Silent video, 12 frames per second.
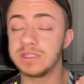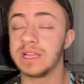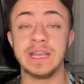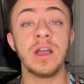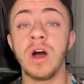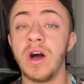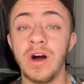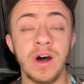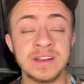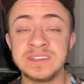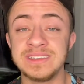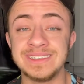Like
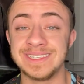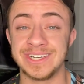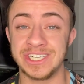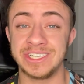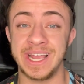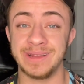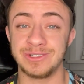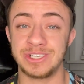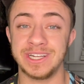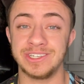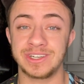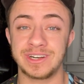honestly, such a game
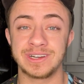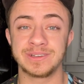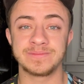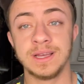changer.